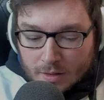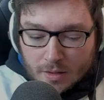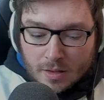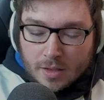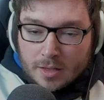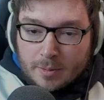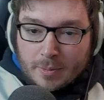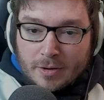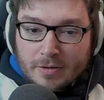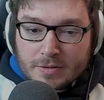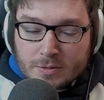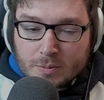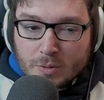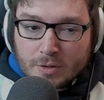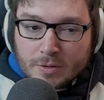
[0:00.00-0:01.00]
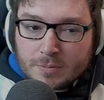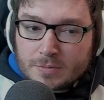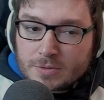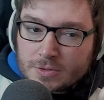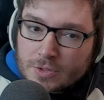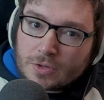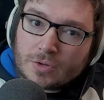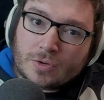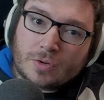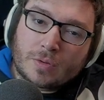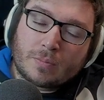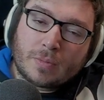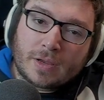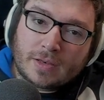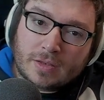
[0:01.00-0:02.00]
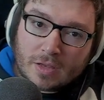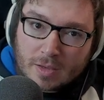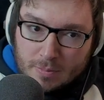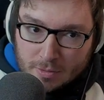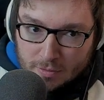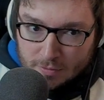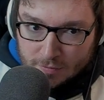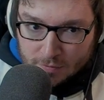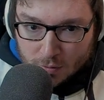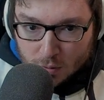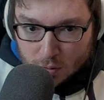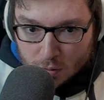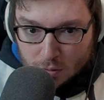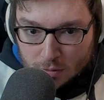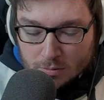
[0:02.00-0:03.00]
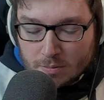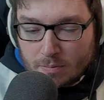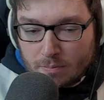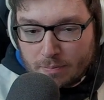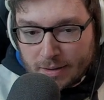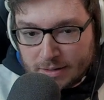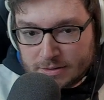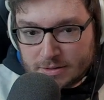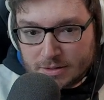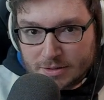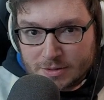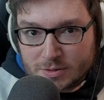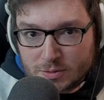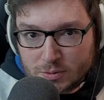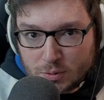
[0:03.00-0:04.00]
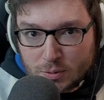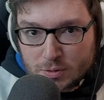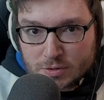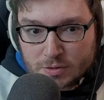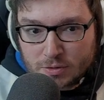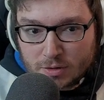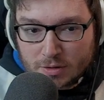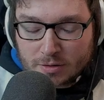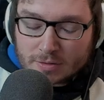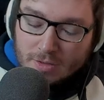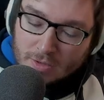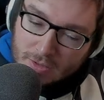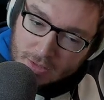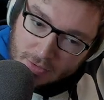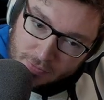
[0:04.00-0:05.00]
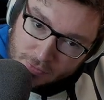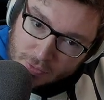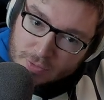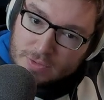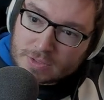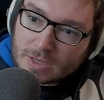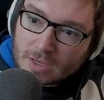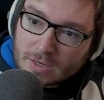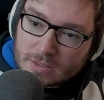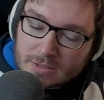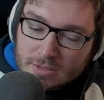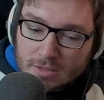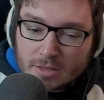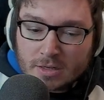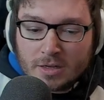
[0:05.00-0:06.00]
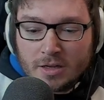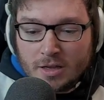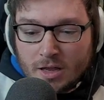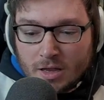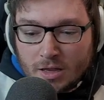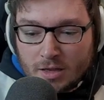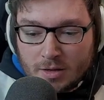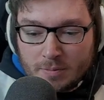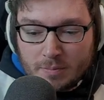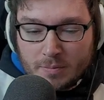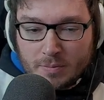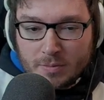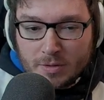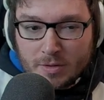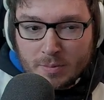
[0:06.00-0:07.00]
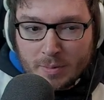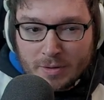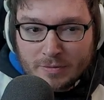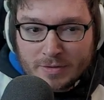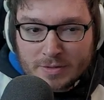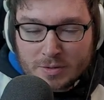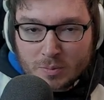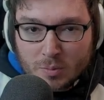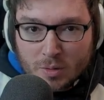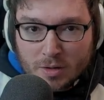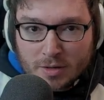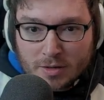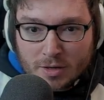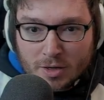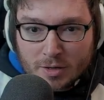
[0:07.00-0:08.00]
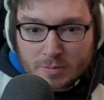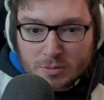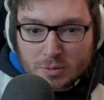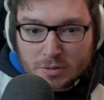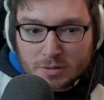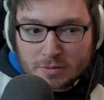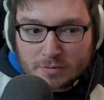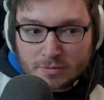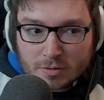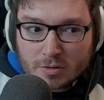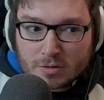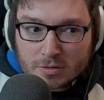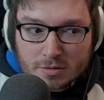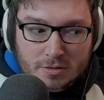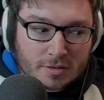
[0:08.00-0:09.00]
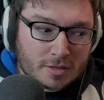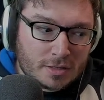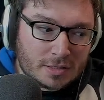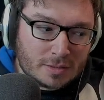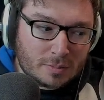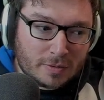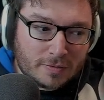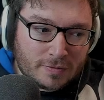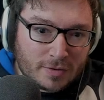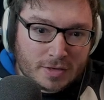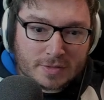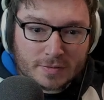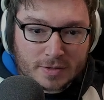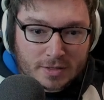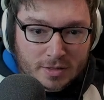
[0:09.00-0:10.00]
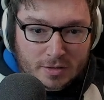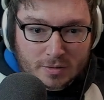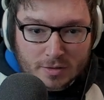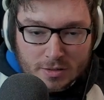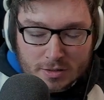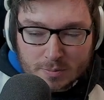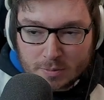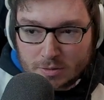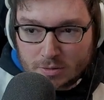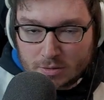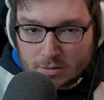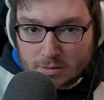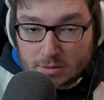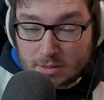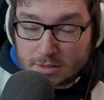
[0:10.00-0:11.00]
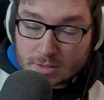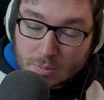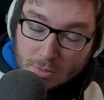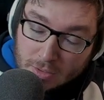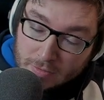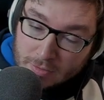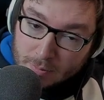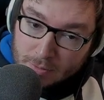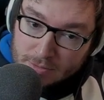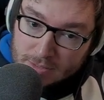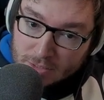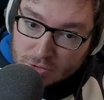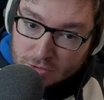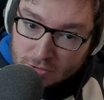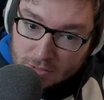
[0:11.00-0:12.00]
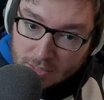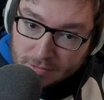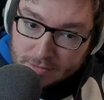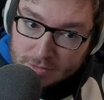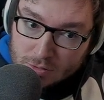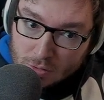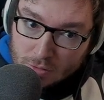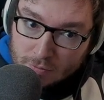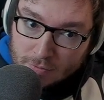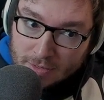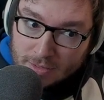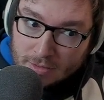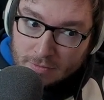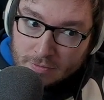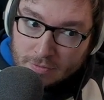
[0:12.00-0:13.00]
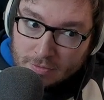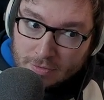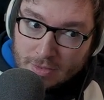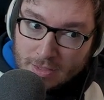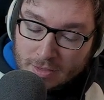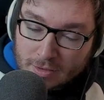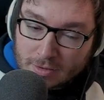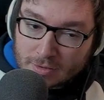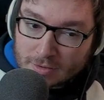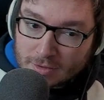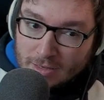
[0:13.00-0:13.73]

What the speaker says: Hi there berries, welcome to my Diablo 4 Beta Sorcerer Frost Guide. The main reason why I'm doing Frost as my first video is because that's the one I have the most legendaries of, and I think